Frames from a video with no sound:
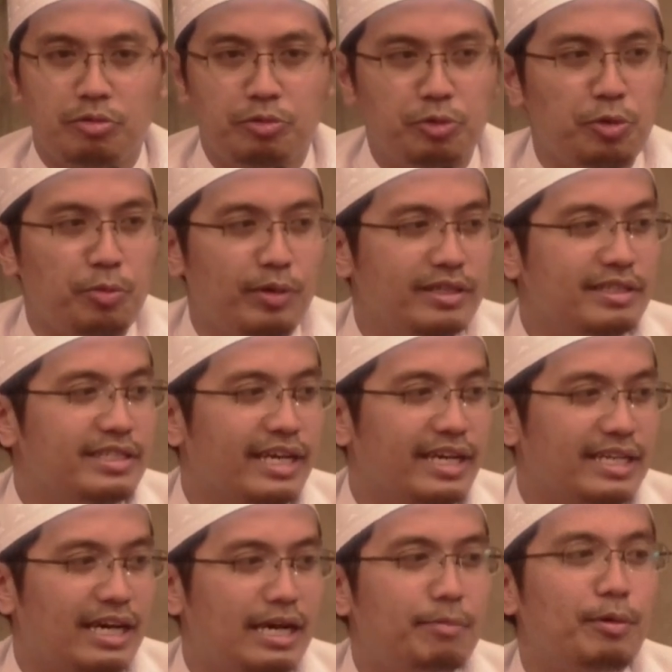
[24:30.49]
Nobody
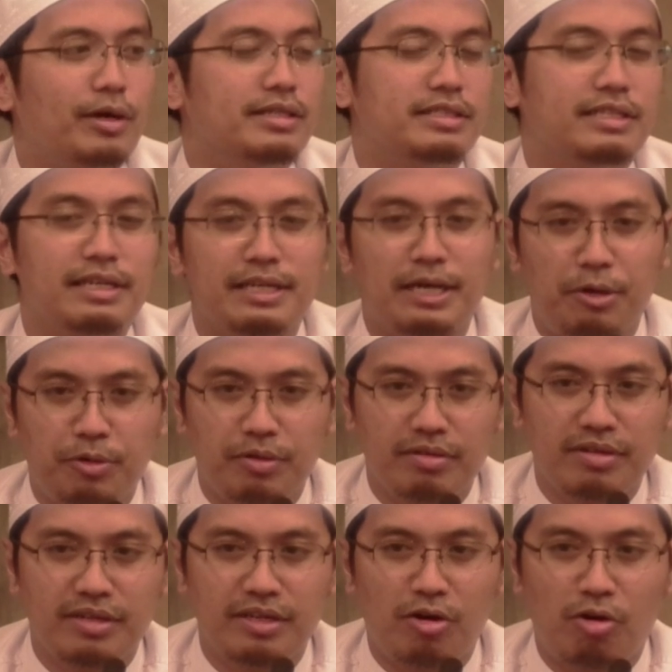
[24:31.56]
can up until now.
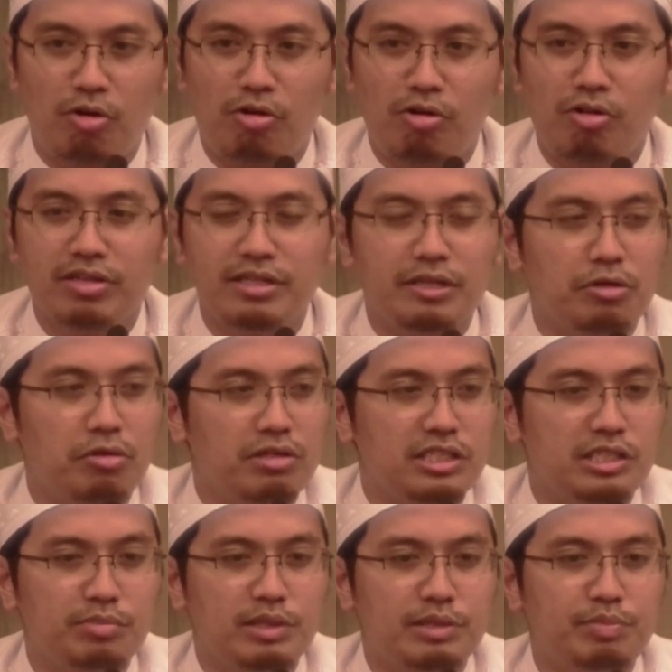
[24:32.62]
All the
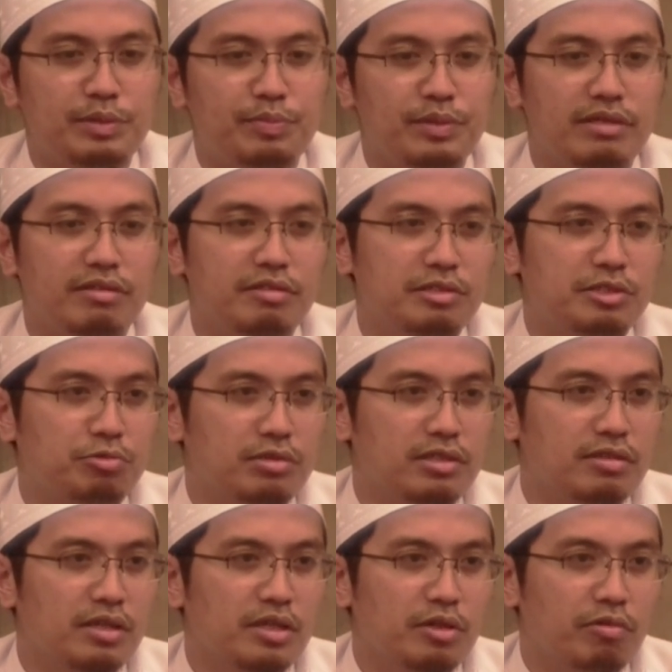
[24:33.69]
knowledgeable people in this
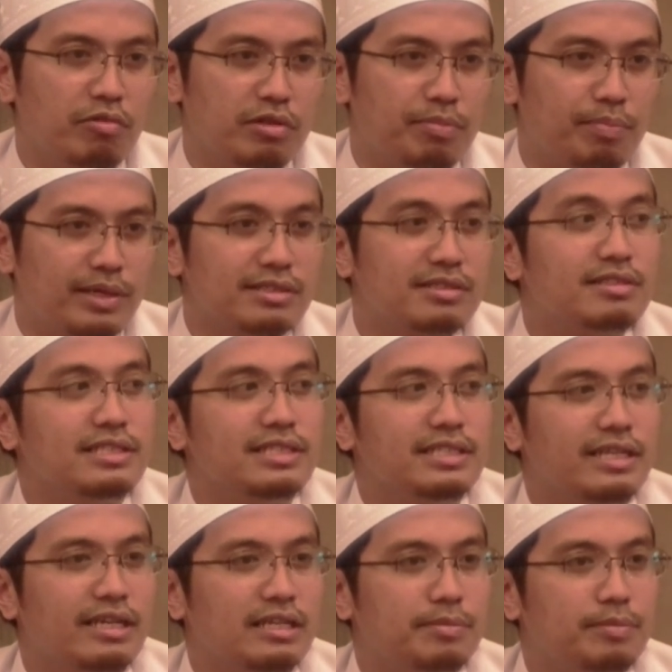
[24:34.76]
world with mastery
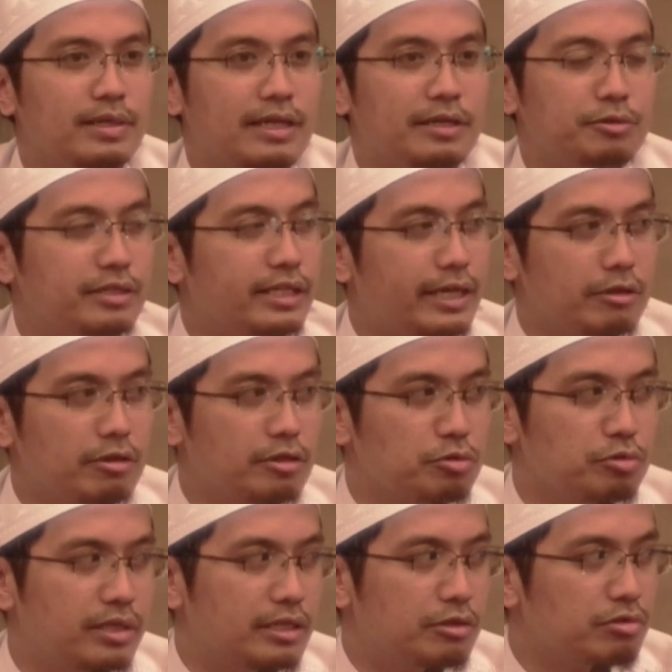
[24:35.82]
in Arabic language, they cannot
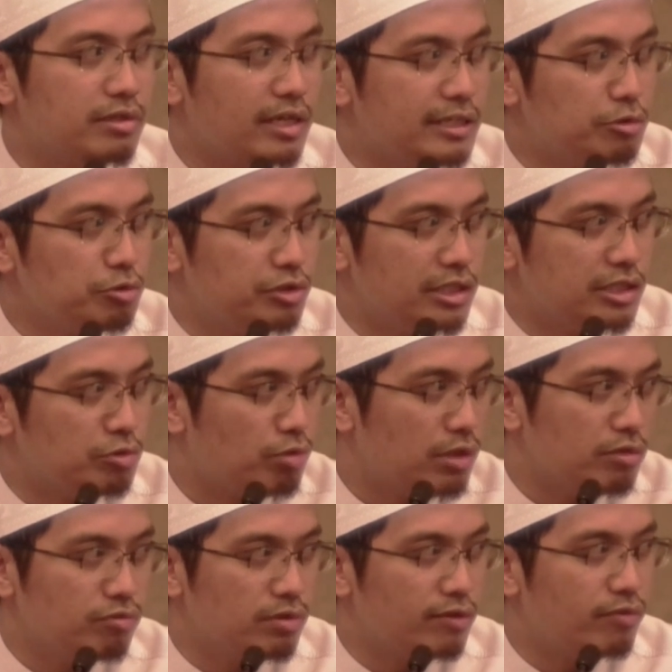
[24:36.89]
do that. You try to change
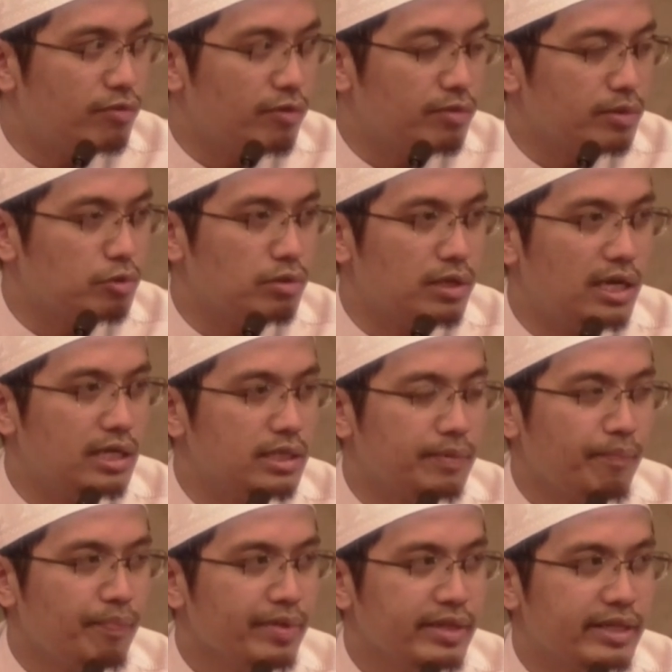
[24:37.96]
one word from the Quran,
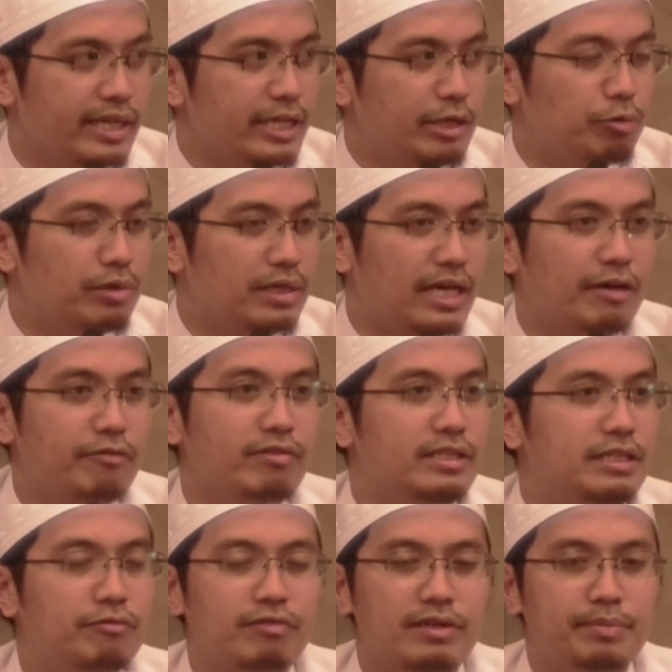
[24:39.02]
then it will have a
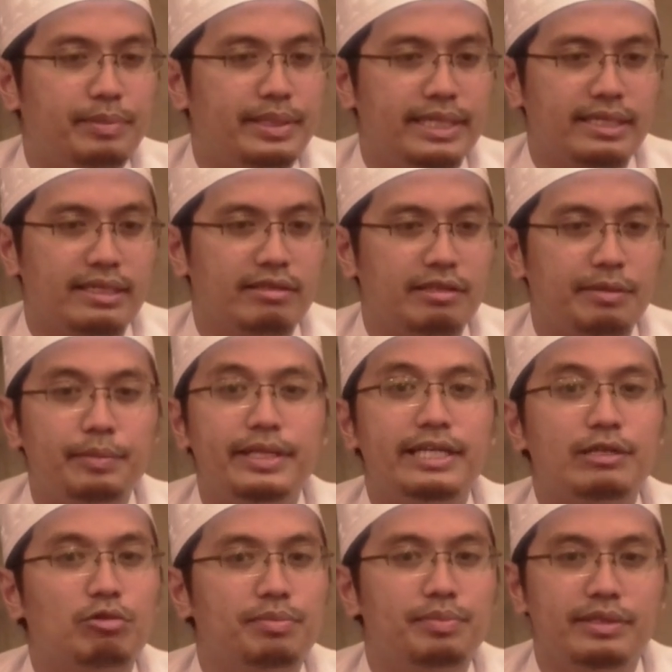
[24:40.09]
different meaning. The
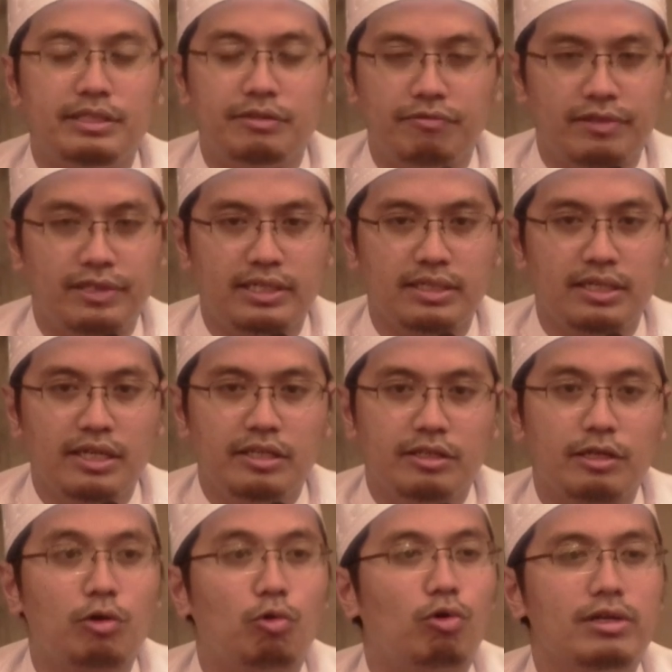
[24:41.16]
meaning will be different,
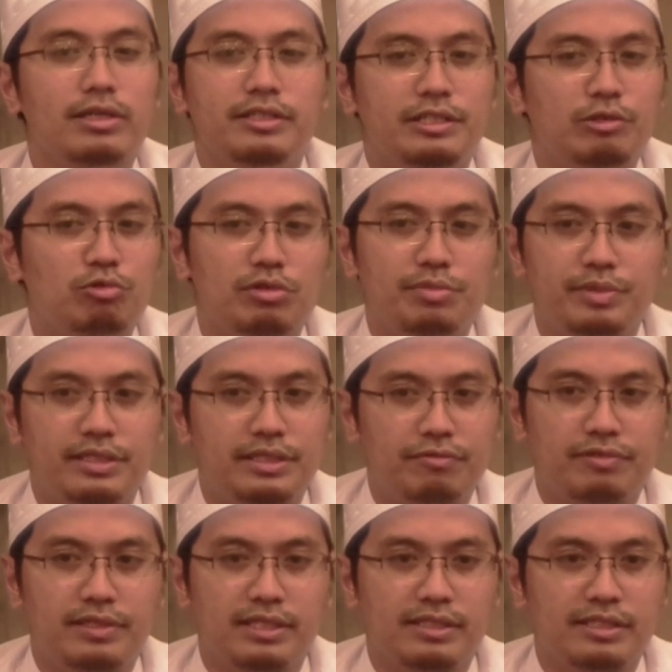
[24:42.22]
the quality will be
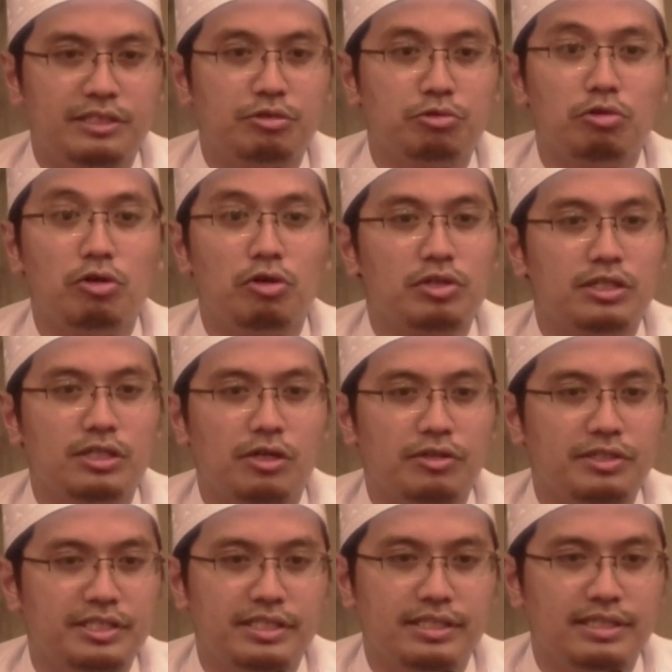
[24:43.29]
different. It's no longer
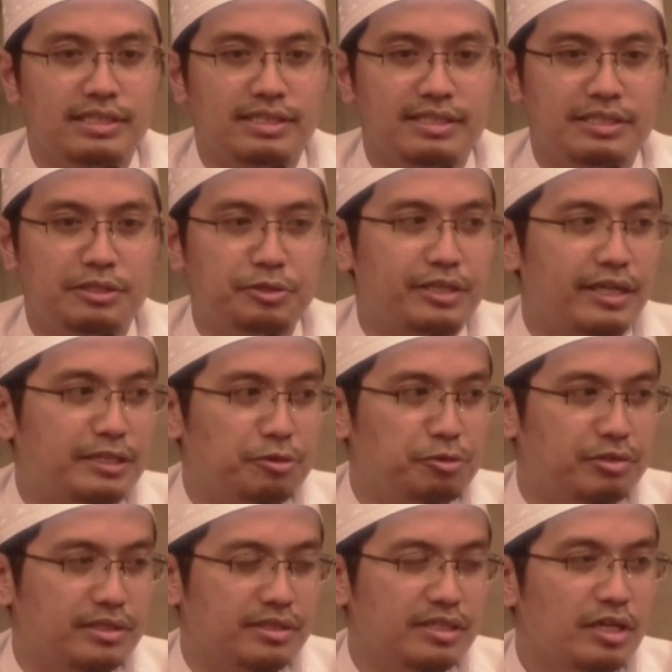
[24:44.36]
original. You can
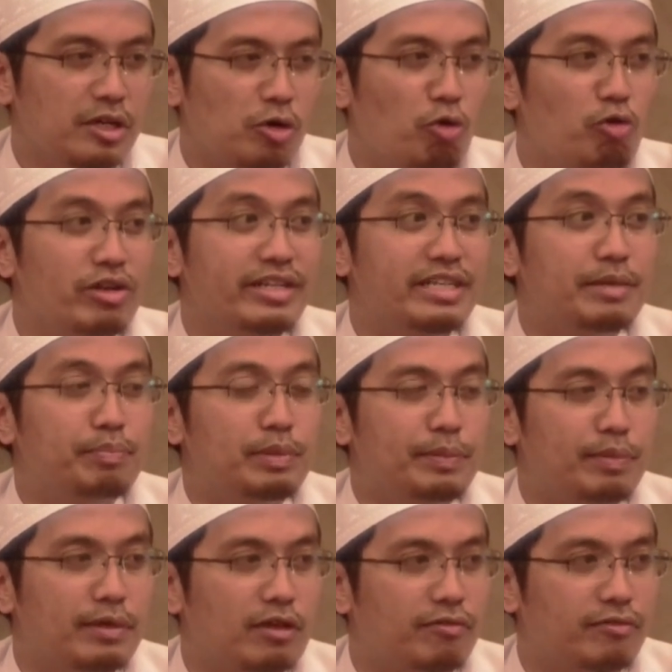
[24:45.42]
notice. Only the
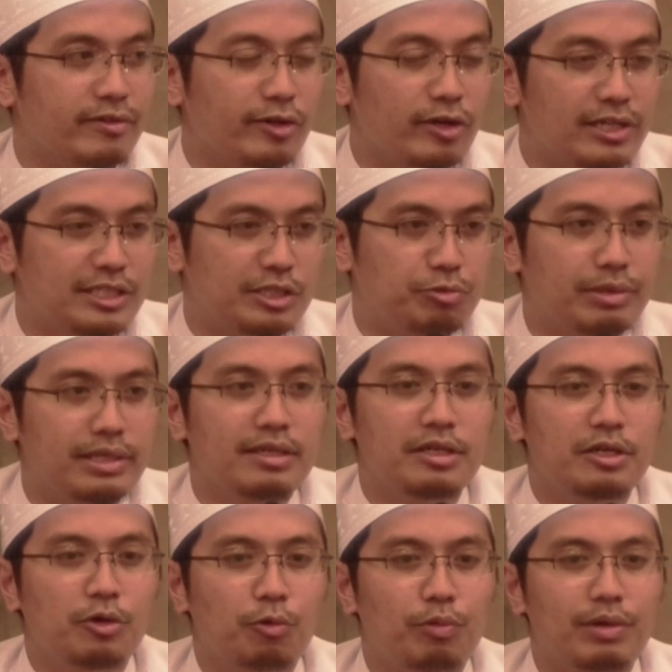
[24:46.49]
people of knowledge will,
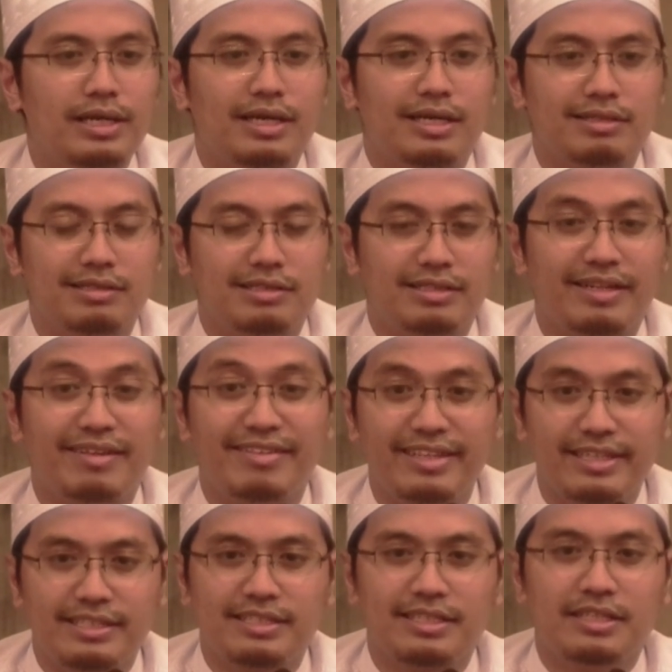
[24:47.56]
will understand
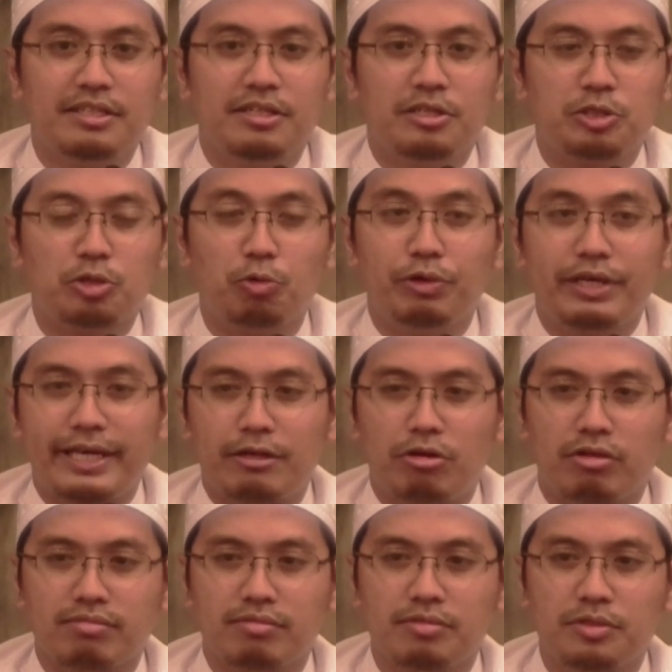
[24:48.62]
this. So we cannot.